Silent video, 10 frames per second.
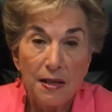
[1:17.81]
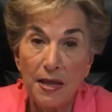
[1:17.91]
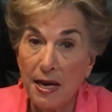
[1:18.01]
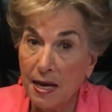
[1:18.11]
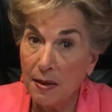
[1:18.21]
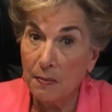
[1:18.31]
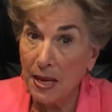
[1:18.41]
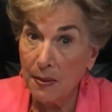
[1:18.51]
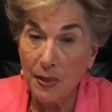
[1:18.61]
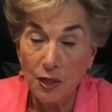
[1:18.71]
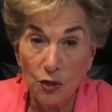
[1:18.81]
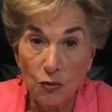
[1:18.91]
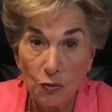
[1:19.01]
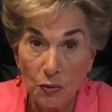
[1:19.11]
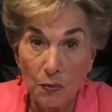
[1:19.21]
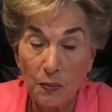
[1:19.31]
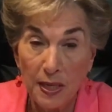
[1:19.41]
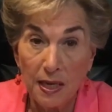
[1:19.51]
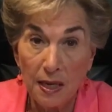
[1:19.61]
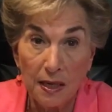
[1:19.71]
They may be soon
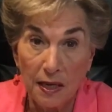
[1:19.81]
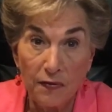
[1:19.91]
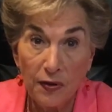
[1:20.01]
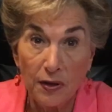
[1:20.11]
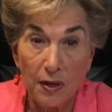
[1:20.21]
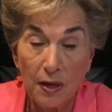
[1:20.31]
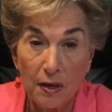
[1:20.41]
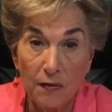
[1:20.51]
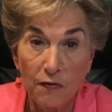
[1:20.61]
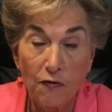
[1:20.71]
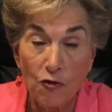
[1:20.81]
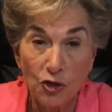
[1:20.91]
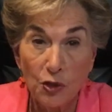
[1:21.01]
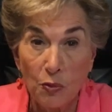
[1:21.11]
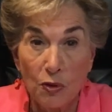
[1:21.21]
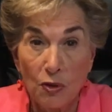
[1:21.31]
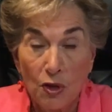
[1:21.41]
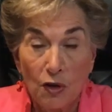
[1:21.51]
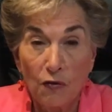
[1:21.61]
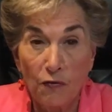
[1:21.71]
be given forcible
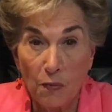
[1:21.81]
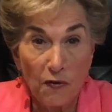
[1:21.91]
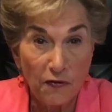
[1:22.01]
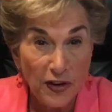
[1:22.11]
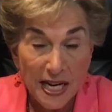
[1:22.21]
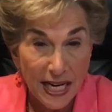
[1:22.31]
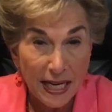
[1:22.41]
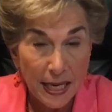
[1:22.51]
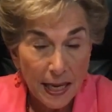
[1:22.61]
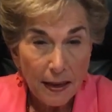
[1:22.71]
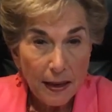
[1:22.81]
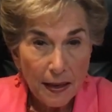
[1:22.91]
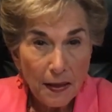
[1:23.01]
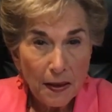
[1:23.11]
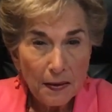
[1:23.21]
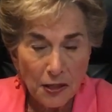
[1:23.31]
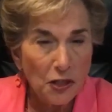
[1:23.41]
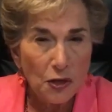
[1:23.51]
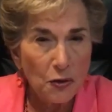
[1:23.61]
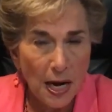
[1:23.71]
feeding. This
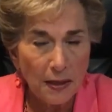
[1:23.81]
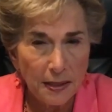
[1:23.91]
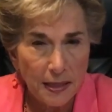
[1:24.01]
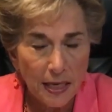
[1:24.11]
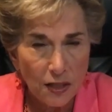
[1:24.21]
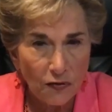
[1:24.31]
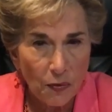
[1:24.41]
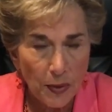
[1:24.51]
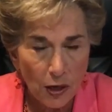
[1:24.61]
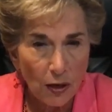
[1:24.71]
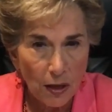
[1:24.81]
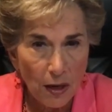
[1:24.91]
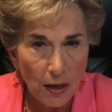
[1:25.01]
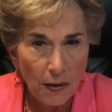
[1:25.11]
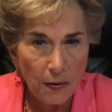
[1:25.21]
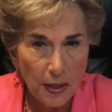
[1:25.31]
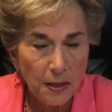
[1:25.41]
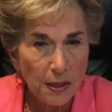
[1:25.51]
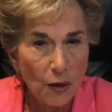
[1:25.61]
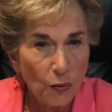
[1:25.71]
is the United States of America, and
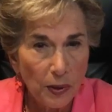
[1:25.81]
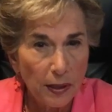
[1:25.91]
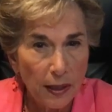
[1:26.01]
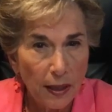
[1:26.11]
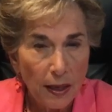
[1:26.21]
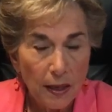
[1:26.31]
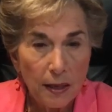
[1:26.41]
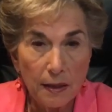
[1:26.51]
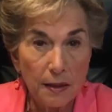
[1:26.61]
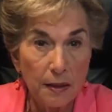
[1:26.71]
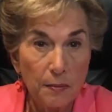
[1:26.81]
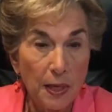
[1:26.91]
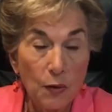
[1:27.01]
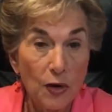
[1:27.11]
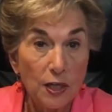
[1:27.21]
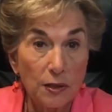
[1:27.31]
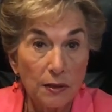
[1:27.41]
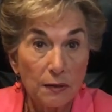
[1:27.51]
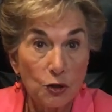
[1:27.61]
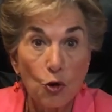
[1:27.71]
these are really, in many
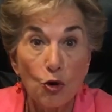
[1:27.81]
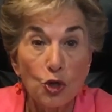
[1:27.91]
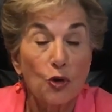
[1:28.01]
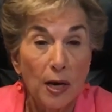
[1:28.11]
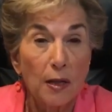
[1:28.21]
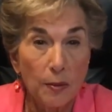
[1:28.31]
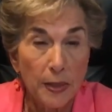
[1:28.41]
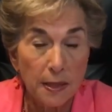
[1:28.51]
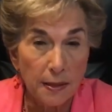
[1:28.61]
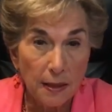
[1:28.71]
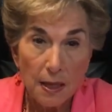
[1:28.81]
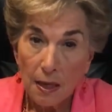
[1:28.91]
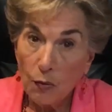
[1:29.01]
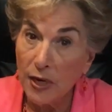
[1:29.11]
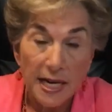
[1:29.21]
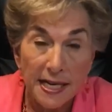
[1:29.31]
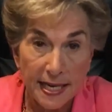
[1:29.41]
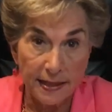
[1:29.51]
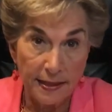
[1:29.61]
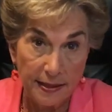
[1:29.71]
ways, torture elements. We didn't
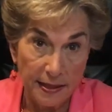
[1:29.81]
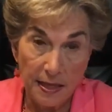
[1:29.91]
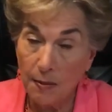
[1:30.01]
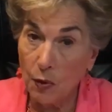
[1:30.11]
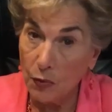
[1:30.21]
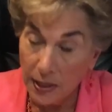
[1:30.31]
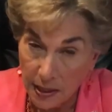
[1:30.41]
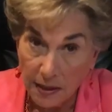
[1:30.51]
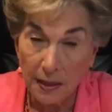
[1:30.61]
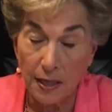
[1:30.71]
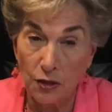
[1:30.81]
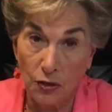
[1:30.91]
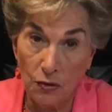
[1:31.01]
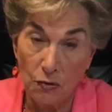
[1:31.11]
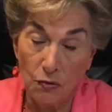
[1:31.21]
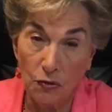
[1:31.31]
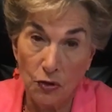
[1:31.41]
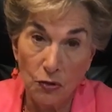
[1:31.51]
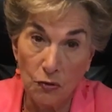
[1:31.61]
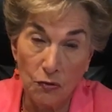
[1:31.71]
get to see them, and we didn't get to
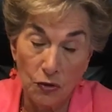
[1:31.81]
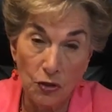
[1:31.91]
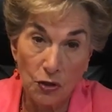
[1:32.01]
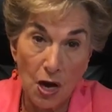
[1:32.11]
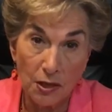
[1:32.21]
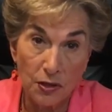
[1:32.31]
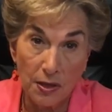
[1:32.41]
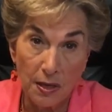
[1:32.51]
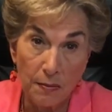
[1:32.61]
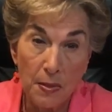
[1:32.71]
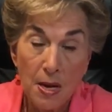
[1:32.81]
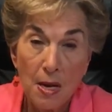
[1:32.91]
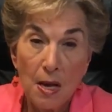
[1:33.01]
talk to them.